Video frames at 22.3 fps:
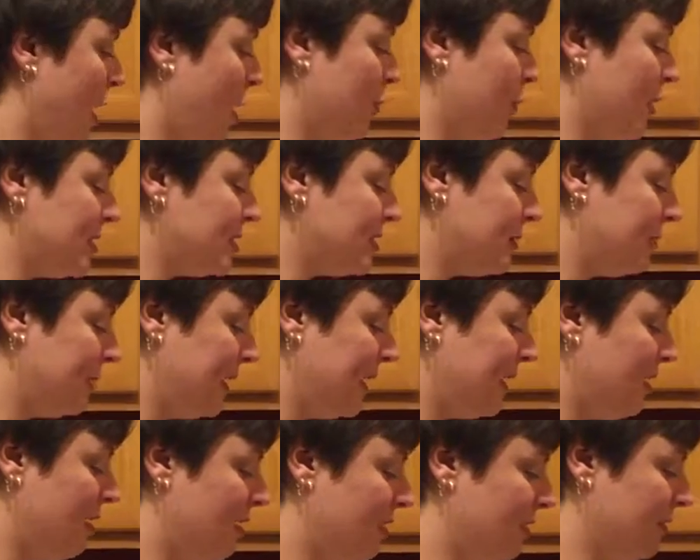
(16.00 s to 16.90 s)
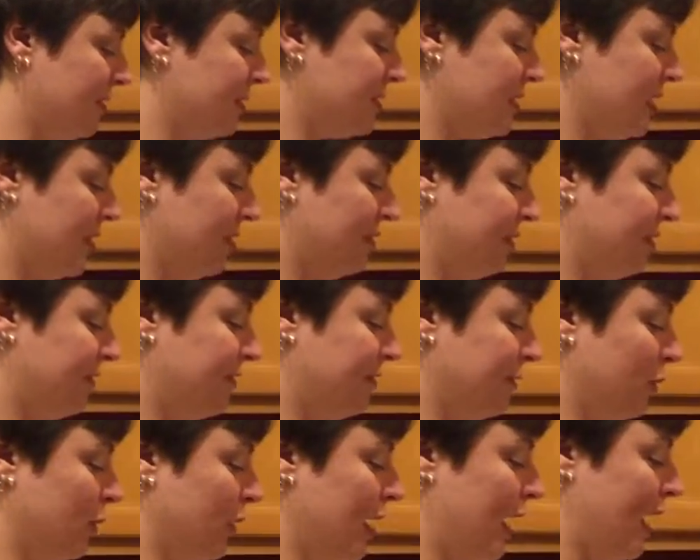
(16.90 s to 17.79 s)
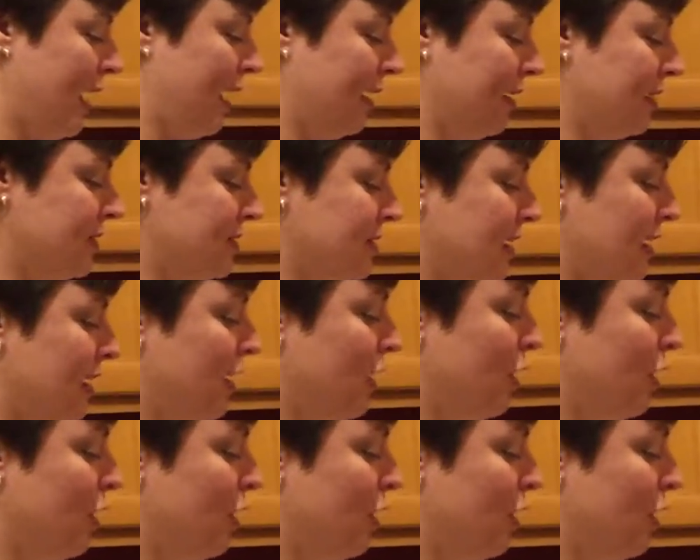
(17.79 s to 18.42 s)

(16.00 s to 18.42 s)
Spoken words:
Our recipe calls for 4 eggs,